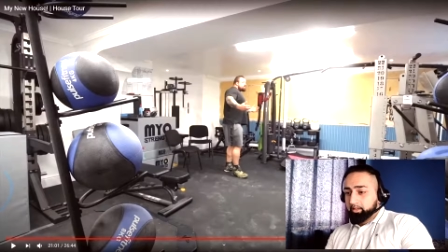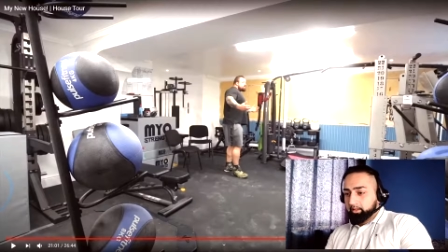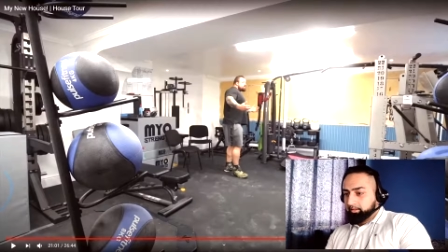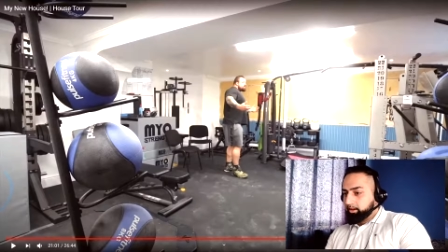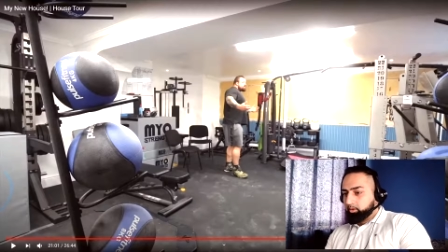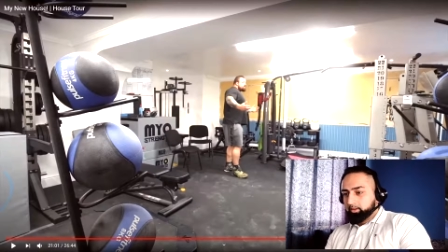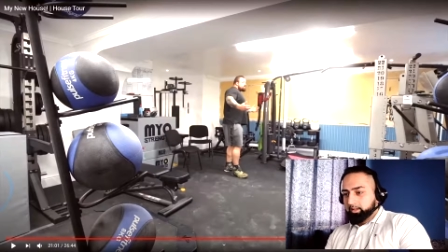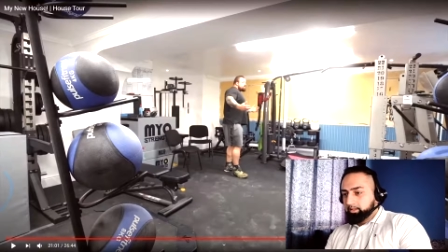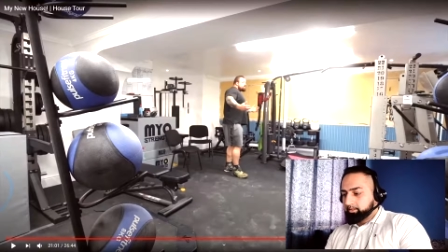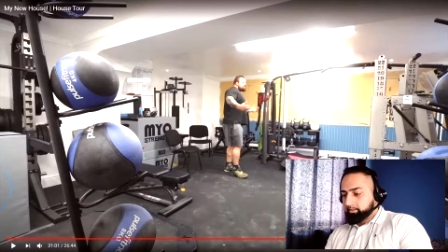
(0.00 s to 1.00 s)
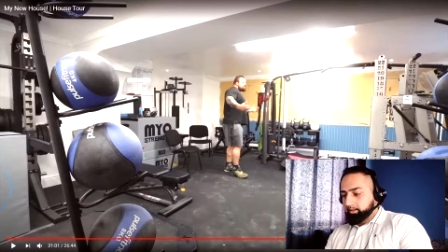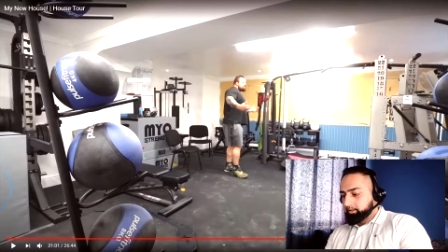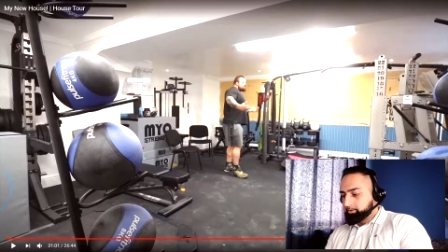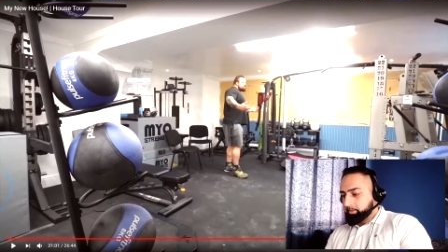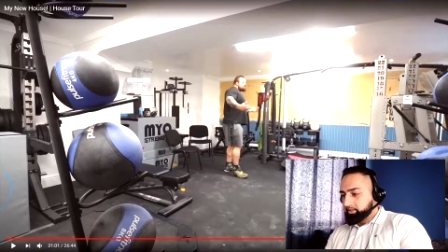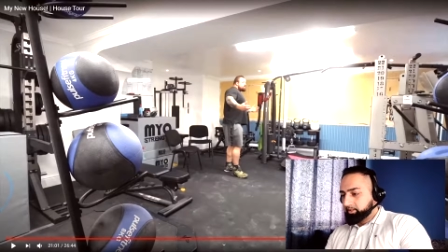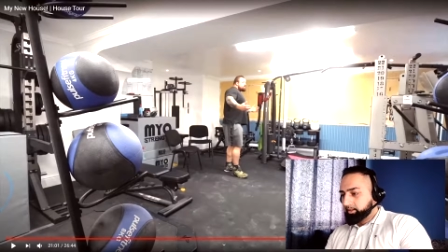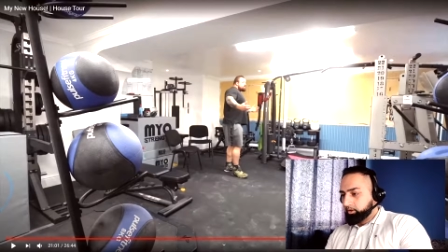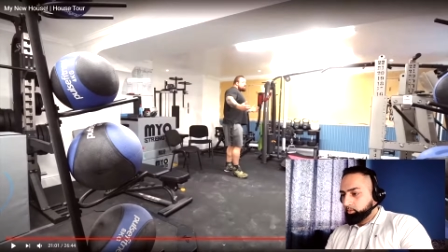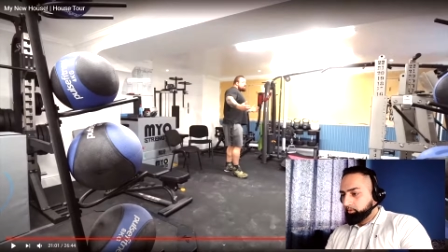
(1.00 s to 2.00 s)
Nowadays, like especially
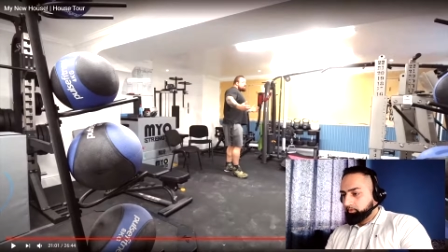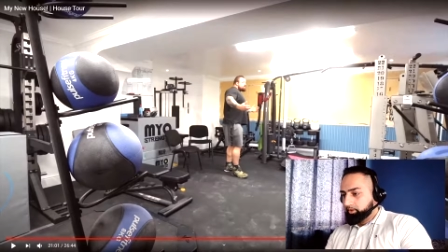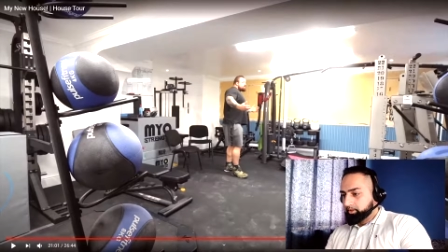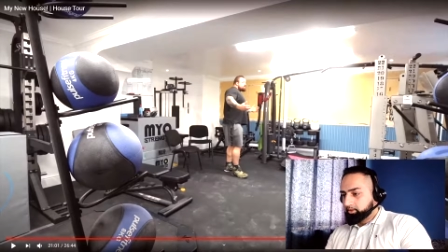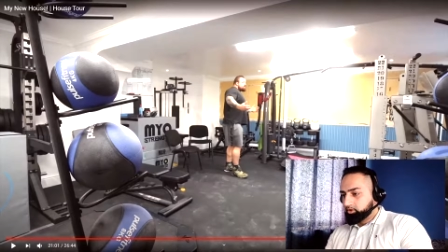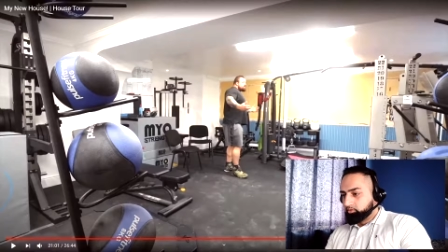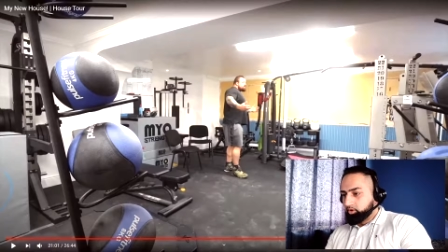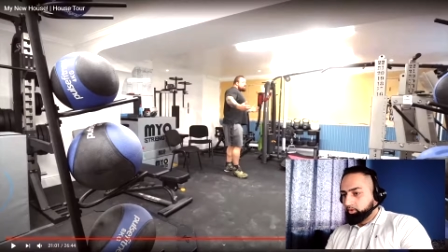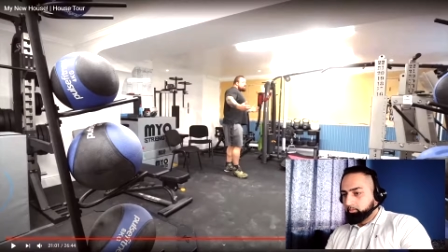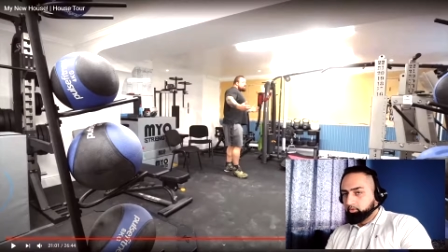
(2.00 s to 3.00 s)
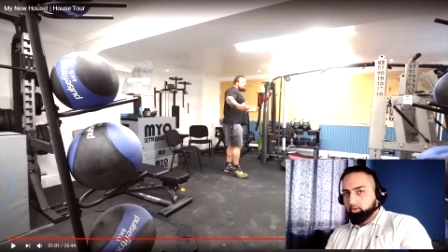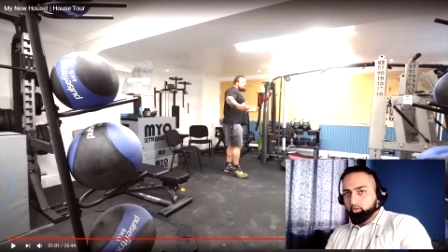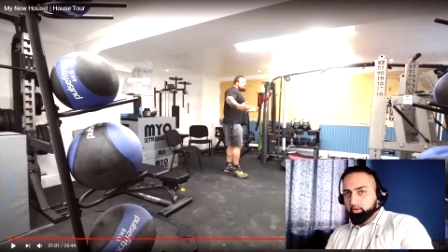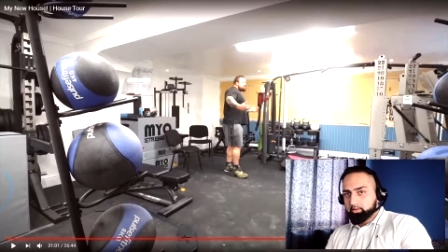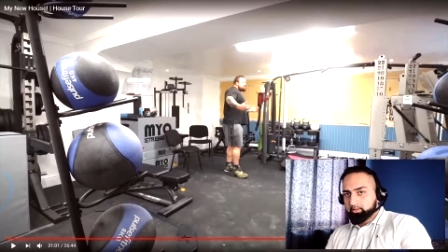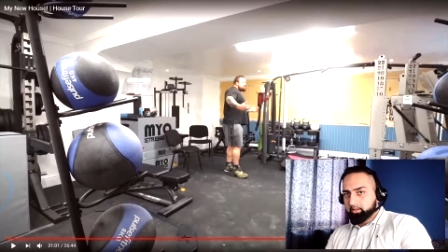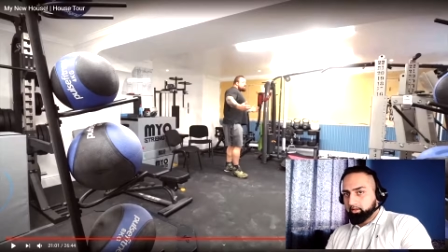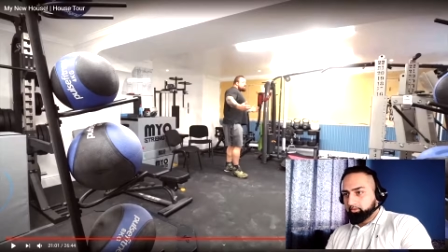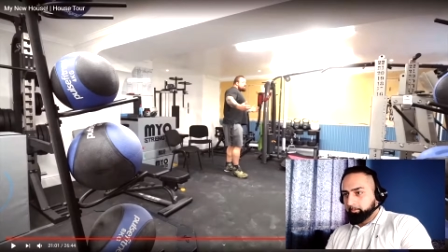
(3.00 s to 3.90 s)
now with this Corona stuff,